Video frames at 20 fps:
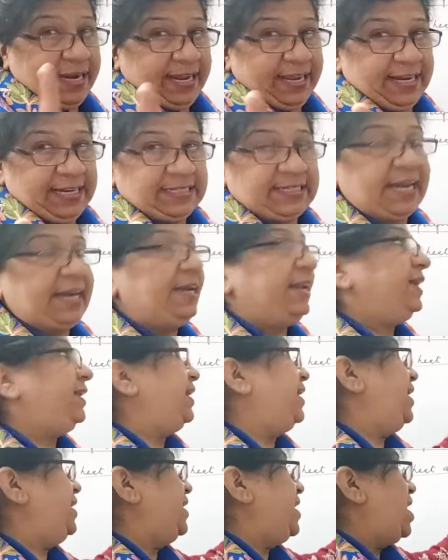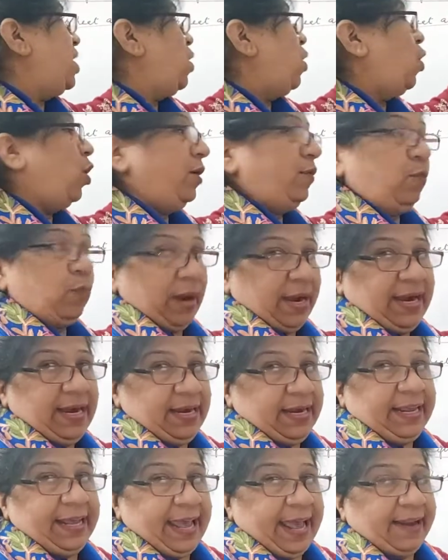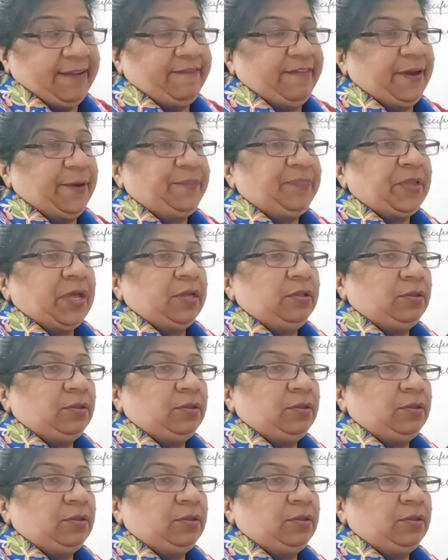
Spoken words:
degree centigrade or 1 Kelvin